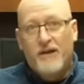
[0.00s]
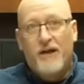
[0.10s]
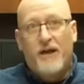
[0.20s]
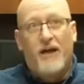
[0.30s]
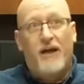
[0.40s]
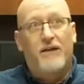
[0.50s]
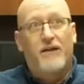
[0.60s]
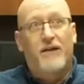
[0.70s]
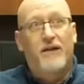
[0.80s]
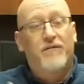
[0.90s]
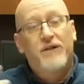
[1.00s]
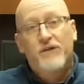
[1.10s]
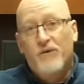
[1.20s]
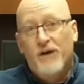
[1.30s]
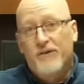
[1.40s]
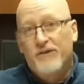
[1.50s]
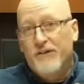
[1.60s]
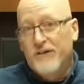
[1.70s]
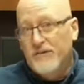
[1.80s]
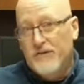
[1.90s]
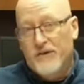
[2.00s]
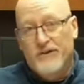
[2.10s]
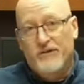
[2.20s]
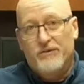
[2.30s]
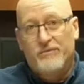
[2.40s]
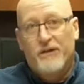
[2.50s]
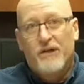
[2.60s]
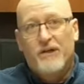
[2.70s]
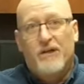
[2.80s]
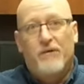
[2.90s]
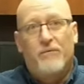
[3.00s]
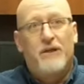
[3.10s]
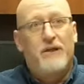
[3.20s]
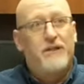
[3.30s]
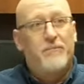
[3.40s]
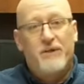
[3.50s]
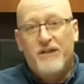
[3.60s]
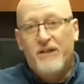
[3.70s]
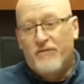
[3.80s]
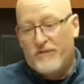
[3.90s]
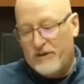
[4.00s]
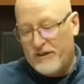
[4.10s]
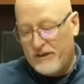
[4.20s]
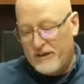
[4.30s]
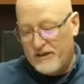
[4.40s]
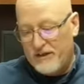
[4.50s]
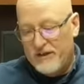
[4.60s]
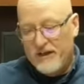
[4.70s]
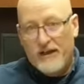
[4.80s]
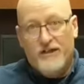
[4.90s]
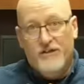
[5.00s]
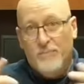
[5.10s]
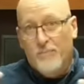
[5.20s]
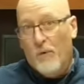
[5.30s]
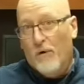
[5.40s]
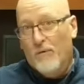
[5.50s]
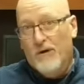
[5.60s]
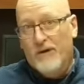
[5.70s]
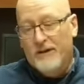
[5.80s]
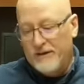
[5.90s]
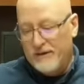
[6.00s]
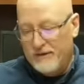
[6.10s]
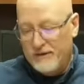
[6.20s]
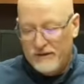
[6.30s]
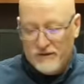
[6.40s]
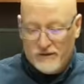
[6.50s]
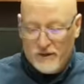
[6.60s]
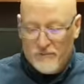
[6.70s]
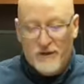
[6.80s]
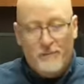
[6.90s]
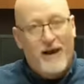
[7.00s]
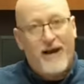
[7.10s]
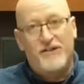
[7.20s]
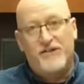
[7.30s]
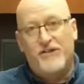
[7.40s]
Uh, we need to be there for each other and support one another. You know, a couple other passages there for you. Please look into those as well.